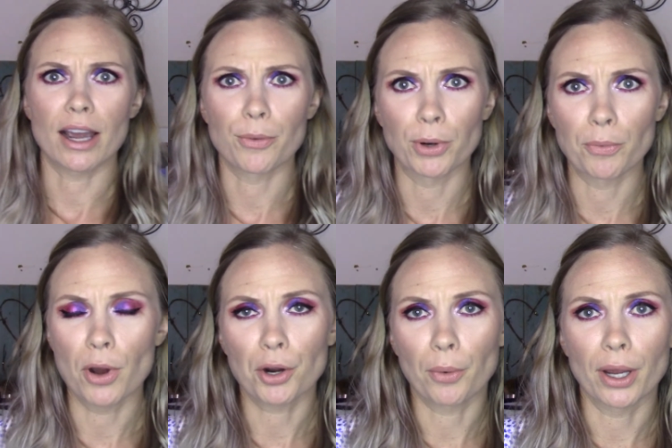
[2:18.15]
I wouldn't
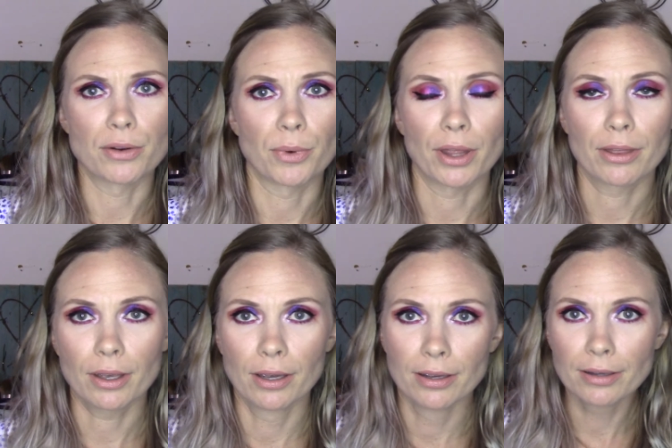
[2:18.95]
walk around
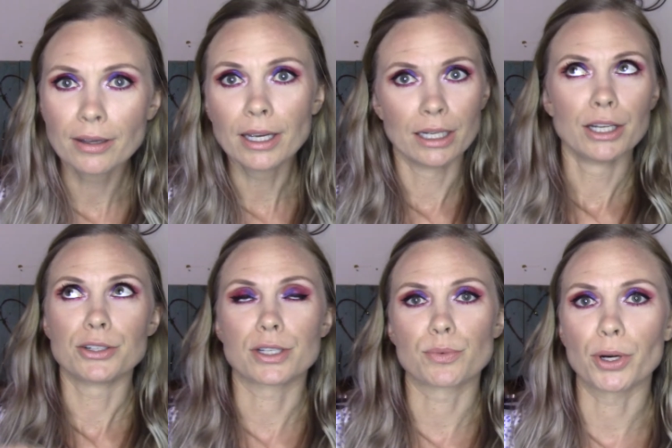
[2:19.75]
with
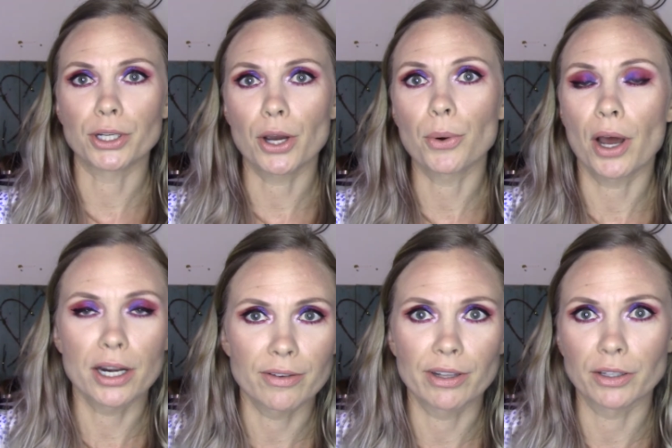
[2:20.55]
just one coat
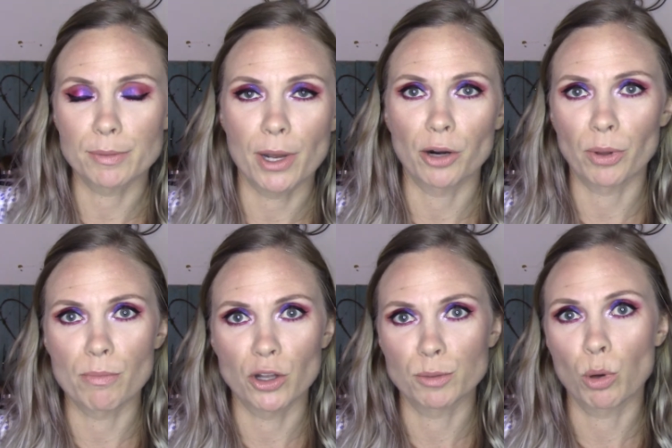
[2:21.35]
on if it looks better with
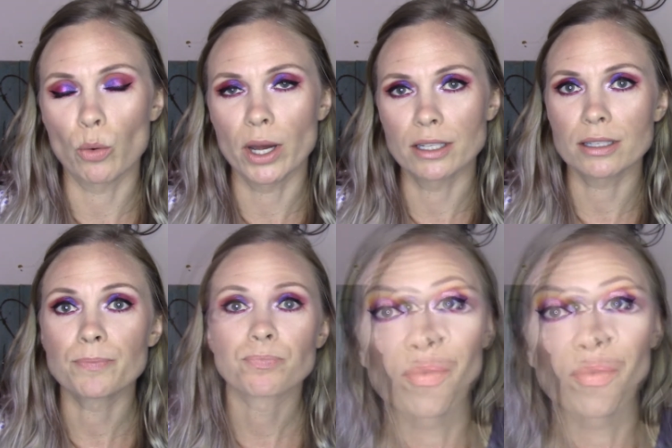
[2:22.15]
multiple ones.